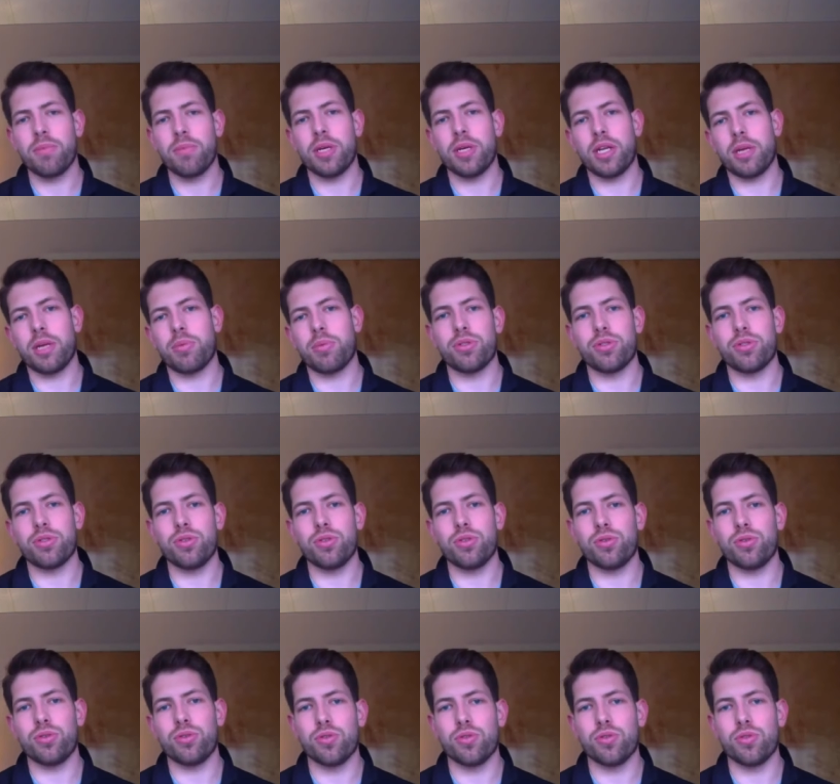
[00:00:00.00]
able to
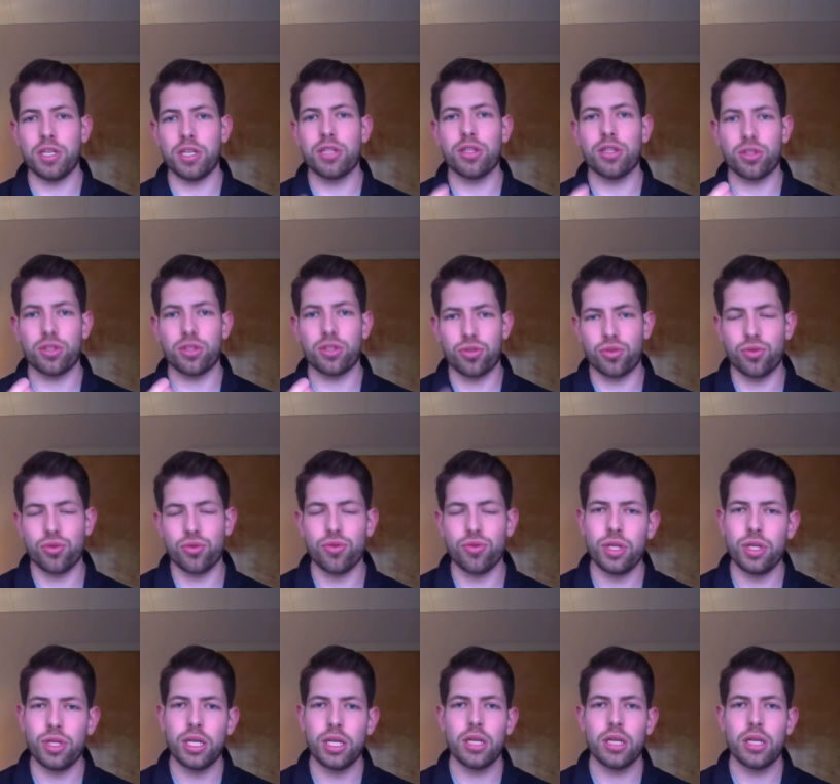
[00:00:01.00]
speak the truth
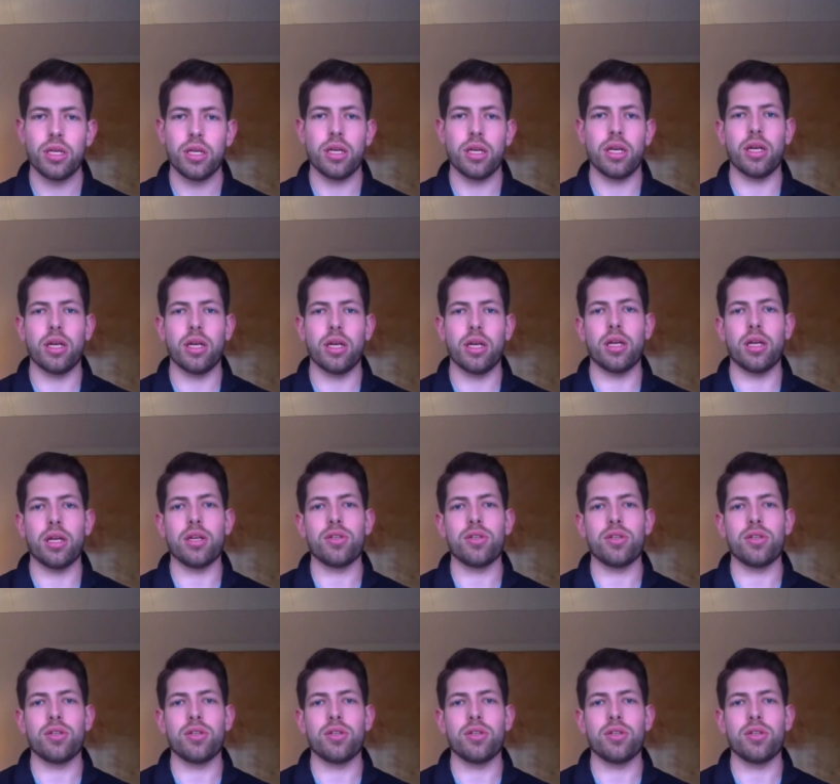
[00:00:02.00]

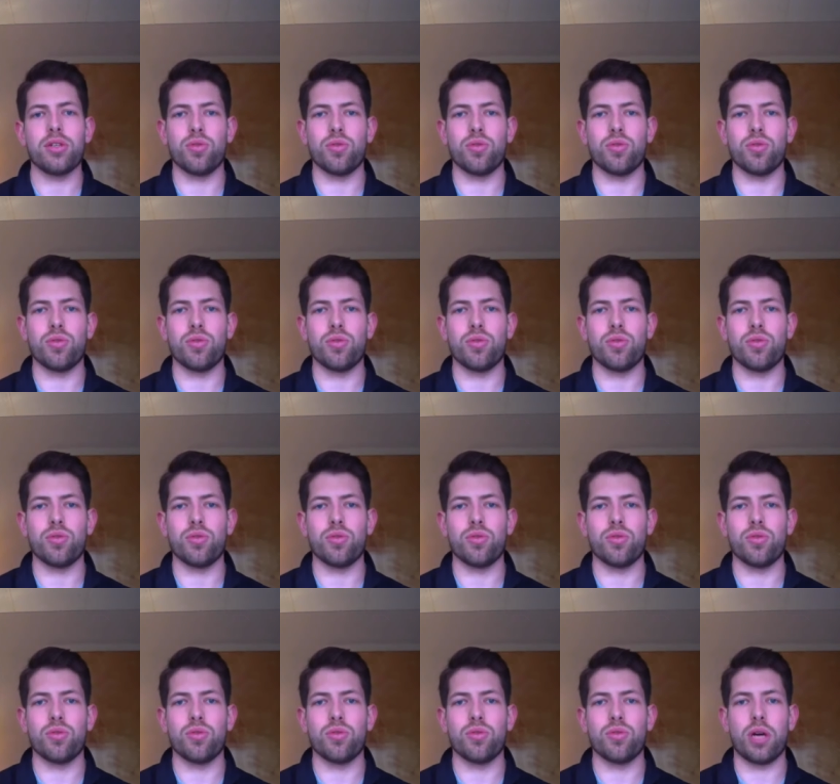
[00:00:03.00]
into
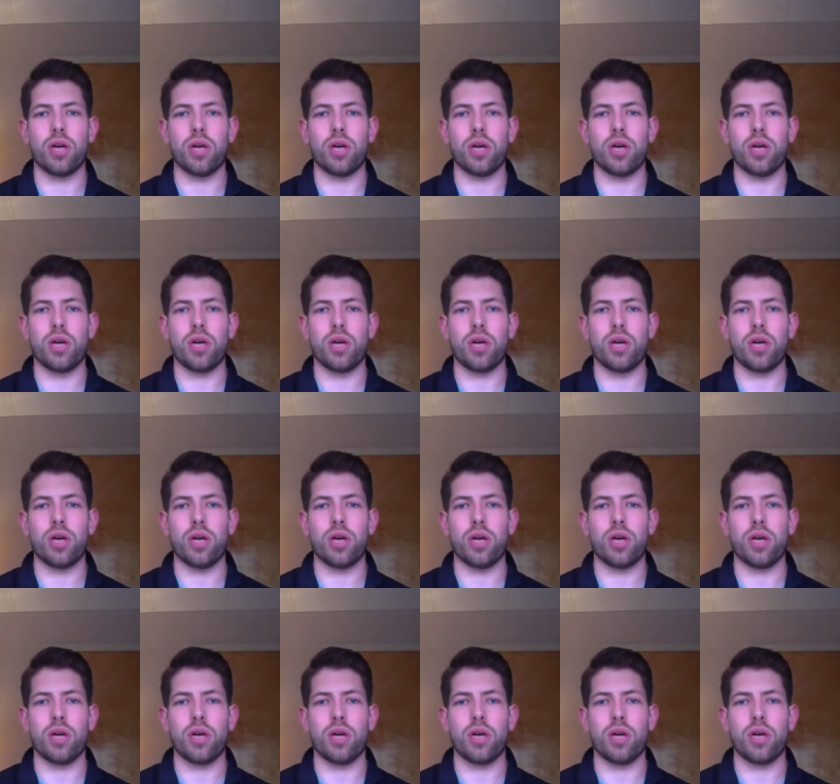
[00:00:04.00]
whatever the topic
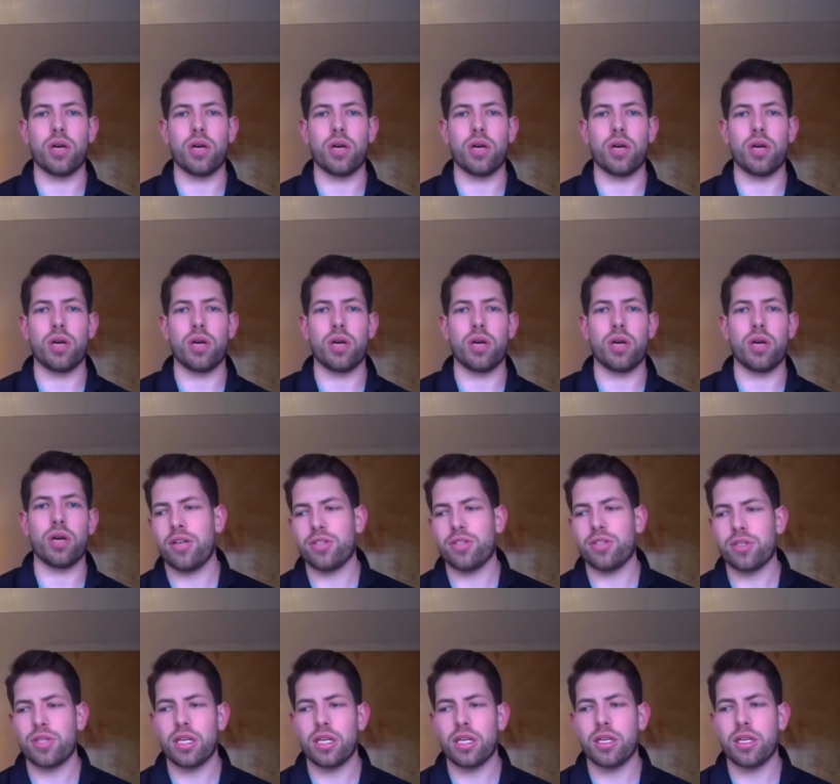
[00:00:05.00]
is. I
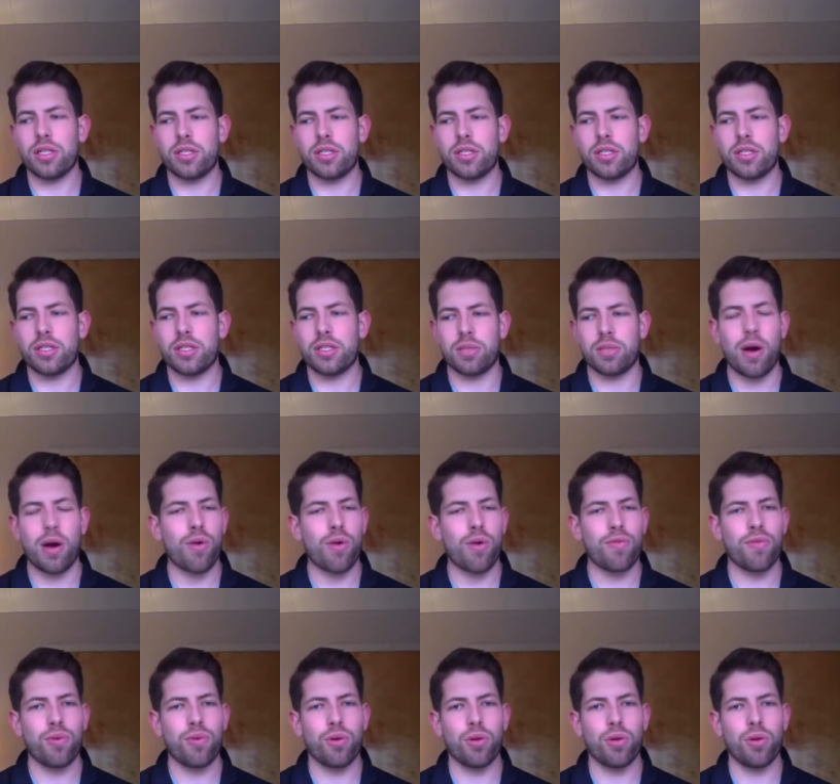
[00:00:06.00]
also think it's a
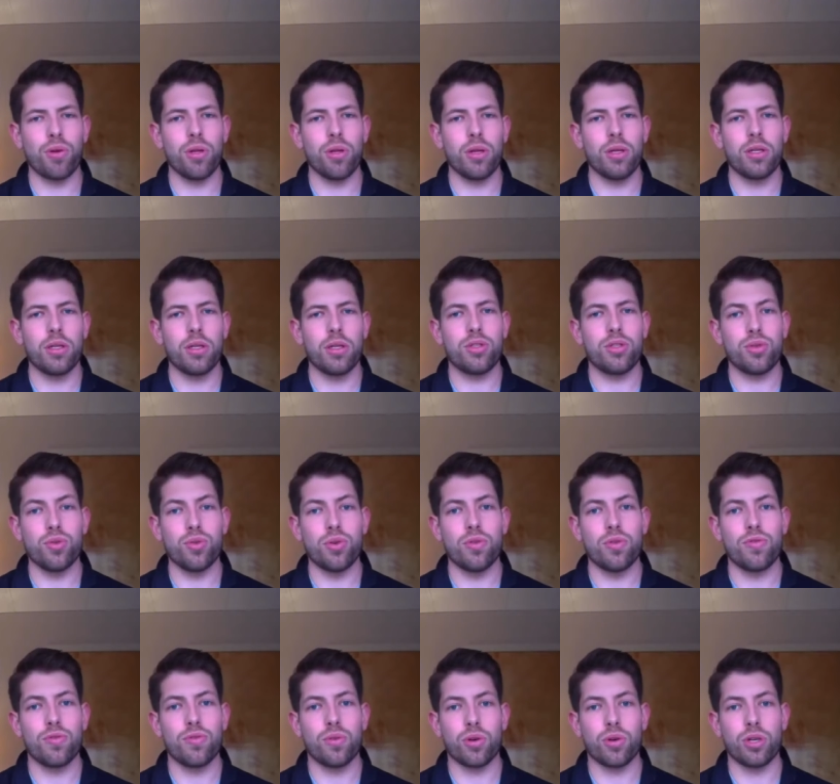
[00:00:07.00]
powerful tool
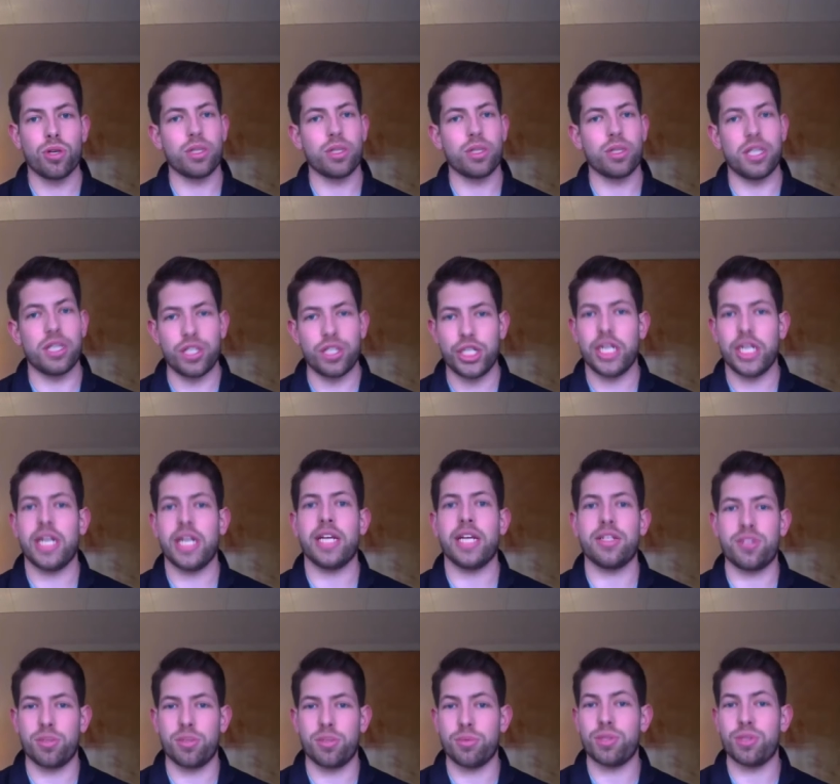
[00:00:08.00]
for initiating
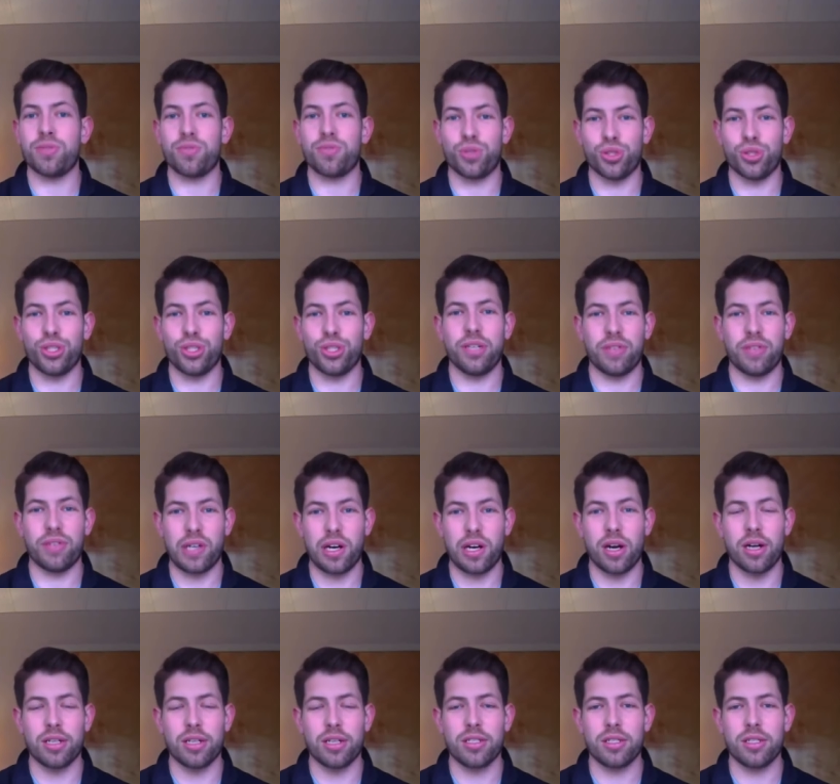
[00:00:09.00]
some conversion of our
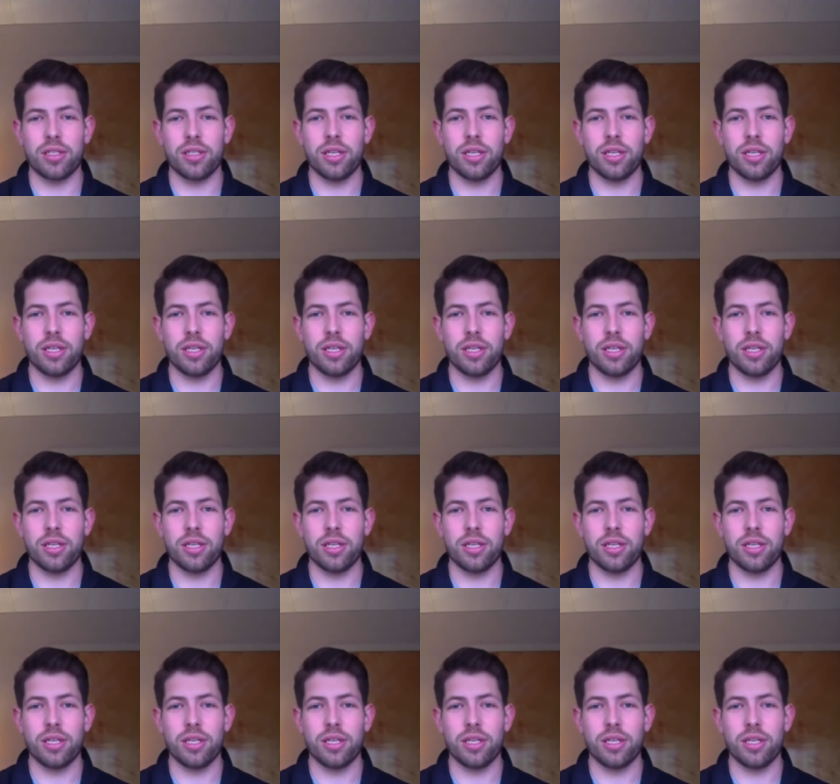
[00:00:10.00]
hearts.